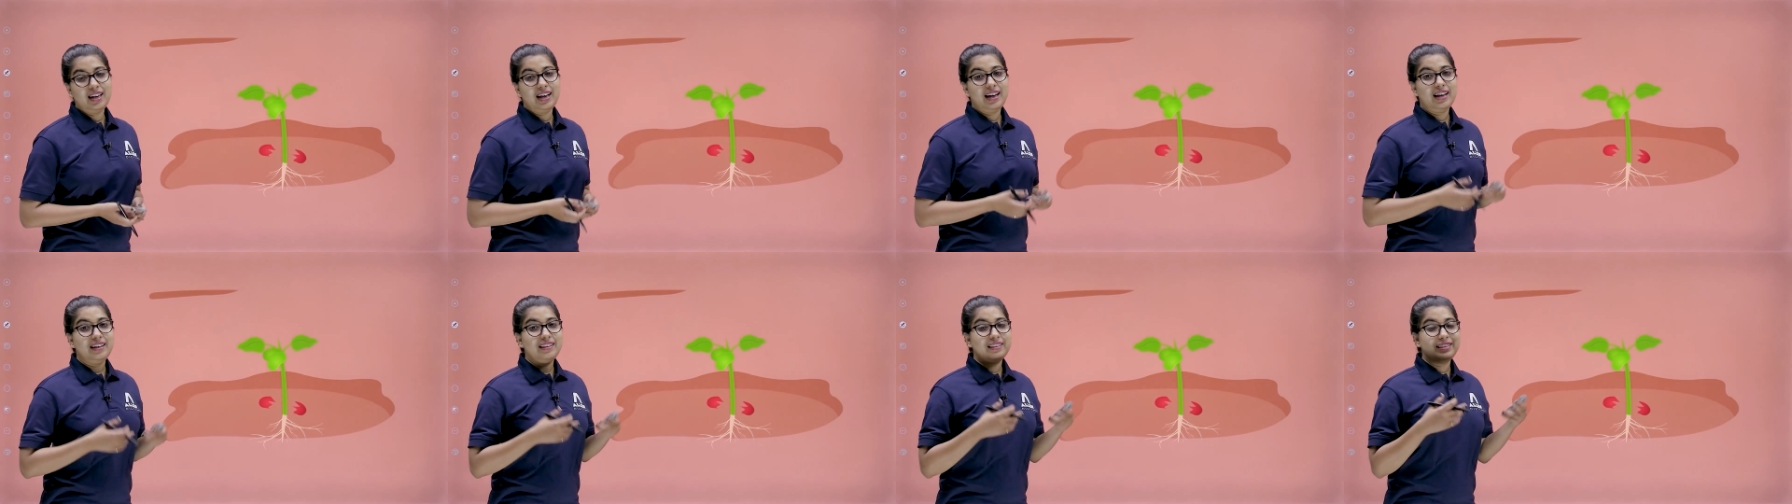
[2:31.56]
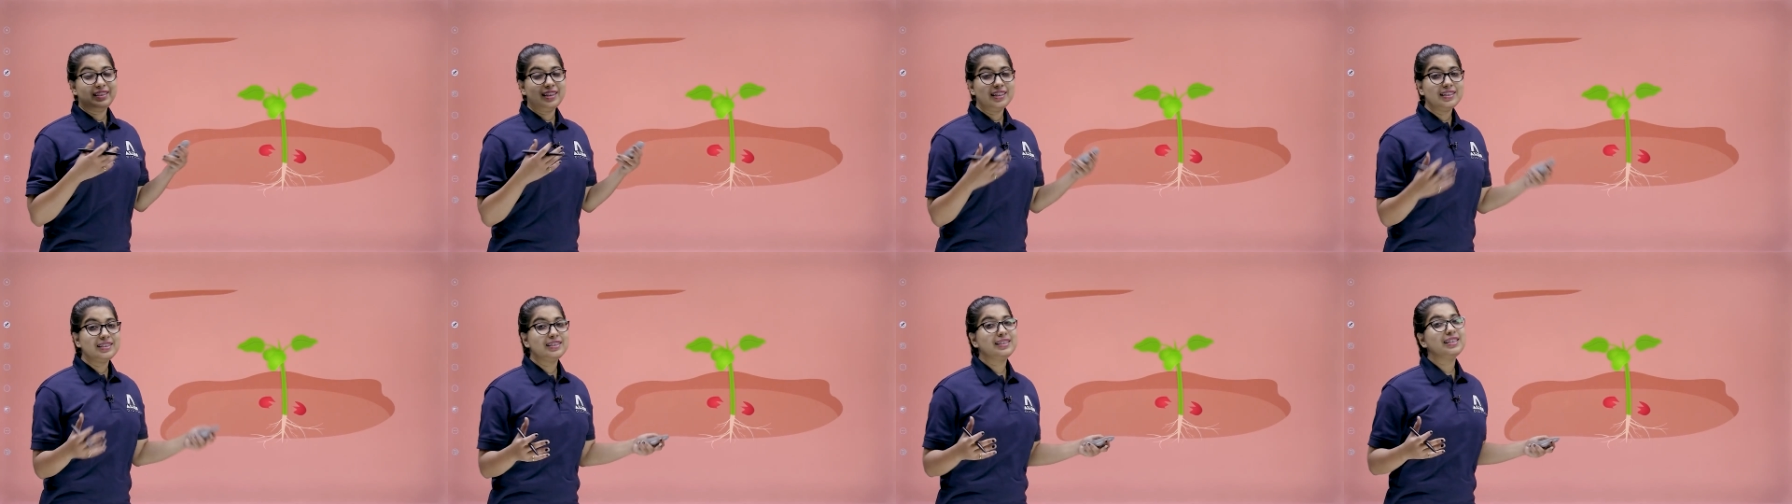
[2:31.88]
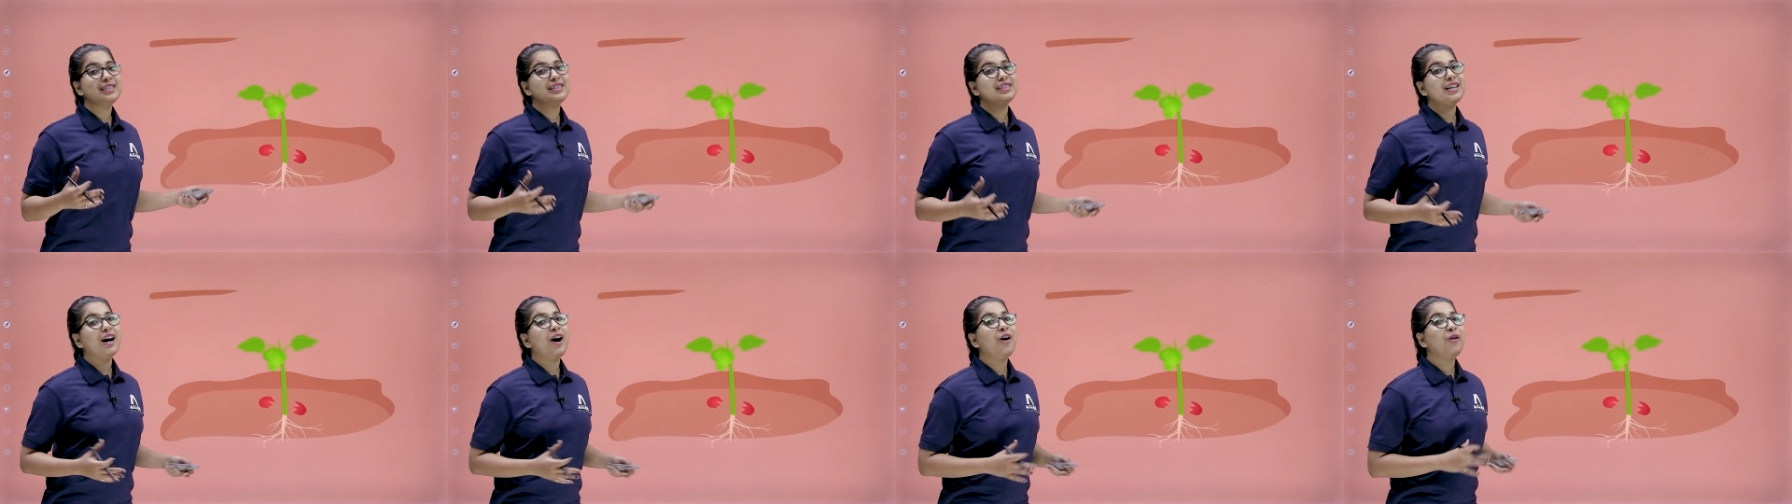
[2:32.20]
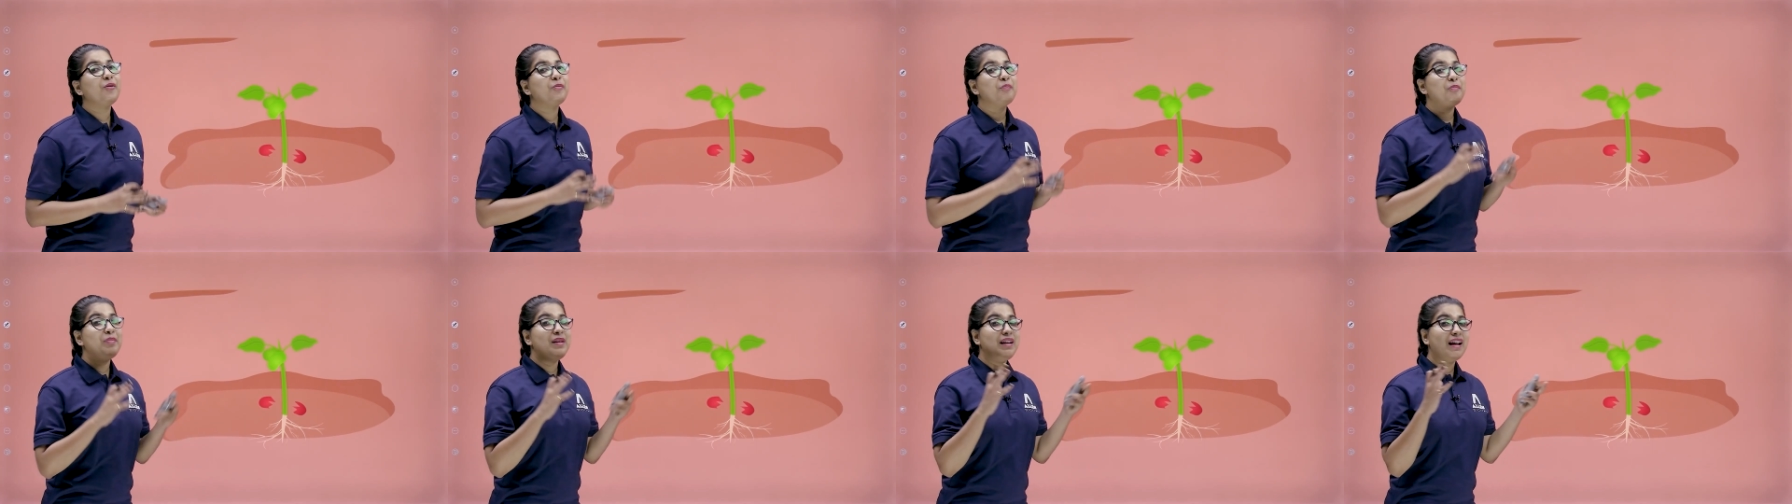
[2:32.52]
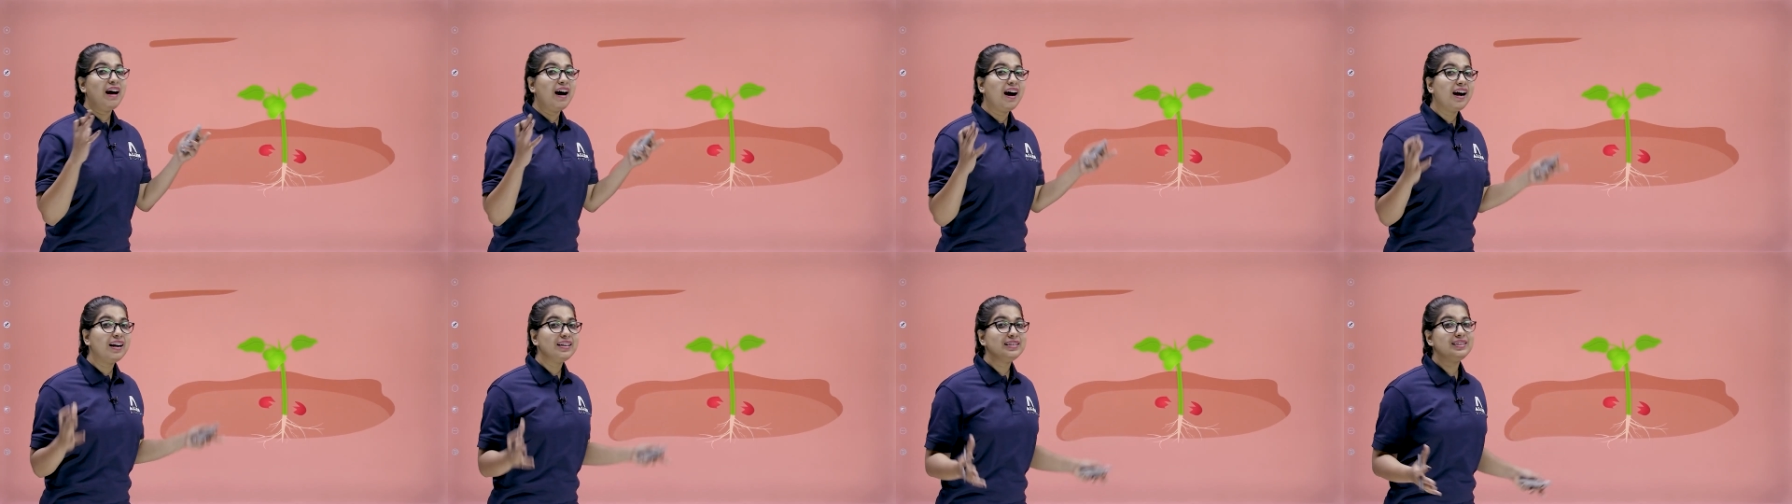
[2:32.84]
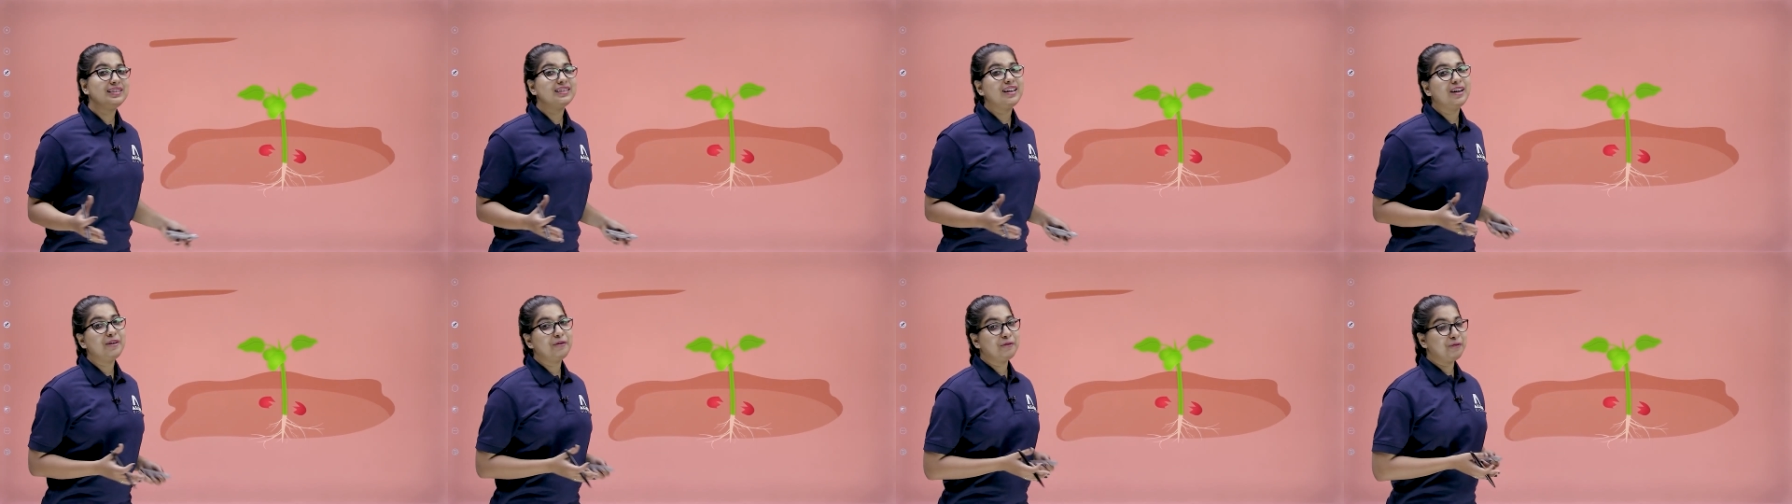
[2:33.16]
And this is how
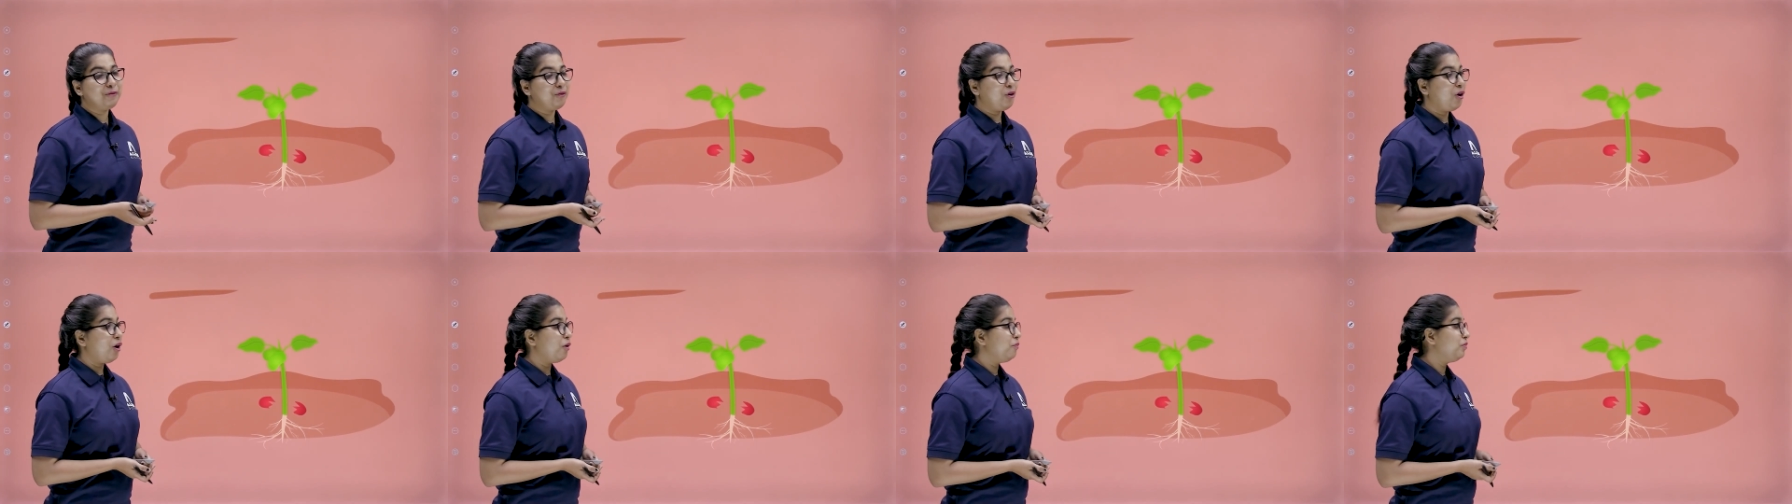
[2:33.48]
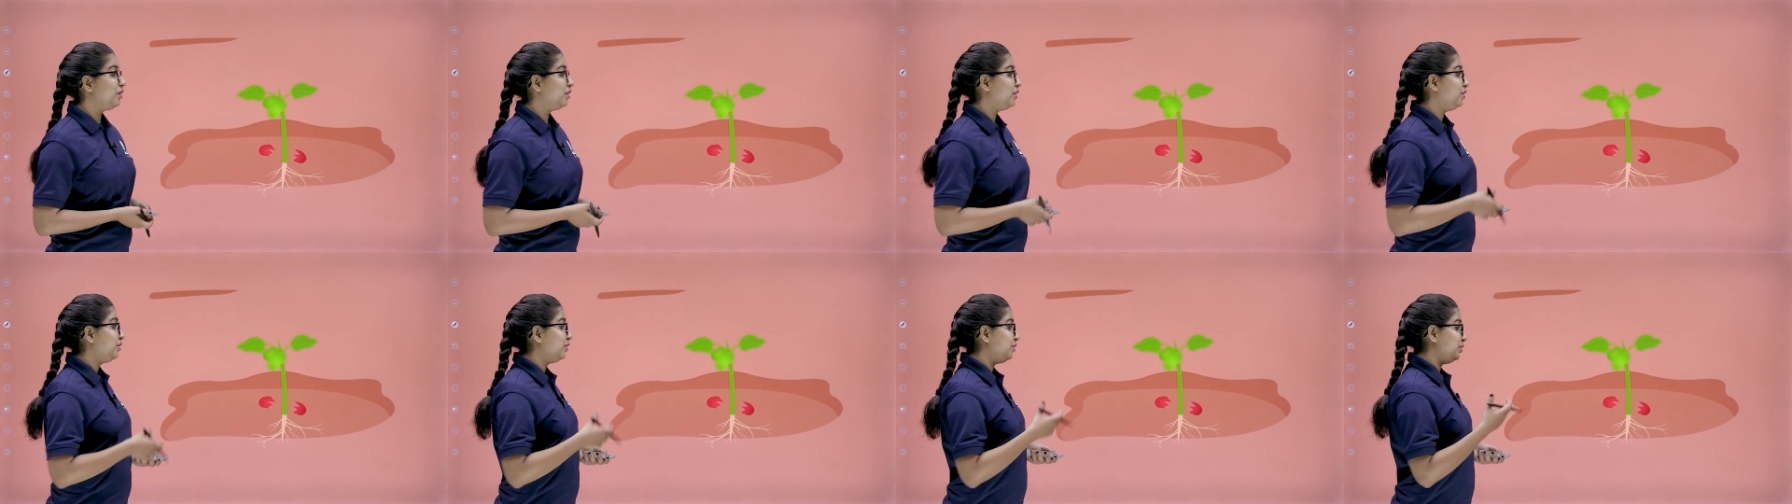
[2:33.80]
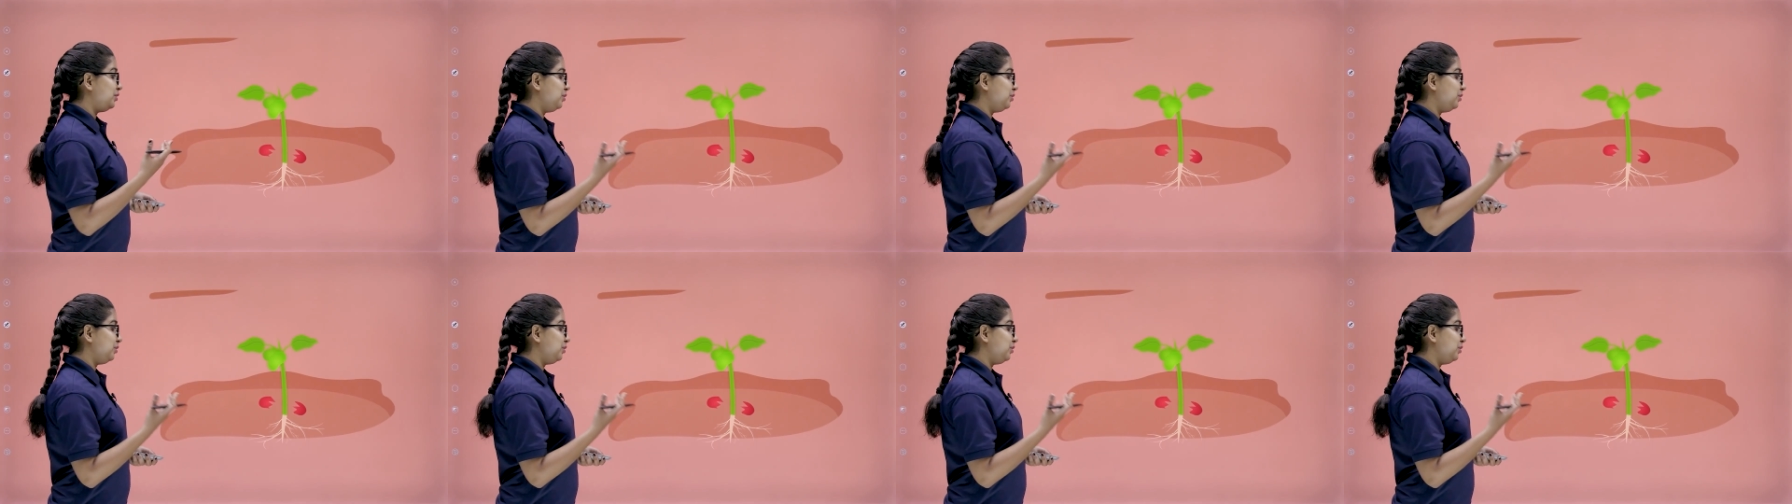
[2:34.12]
plants are formed,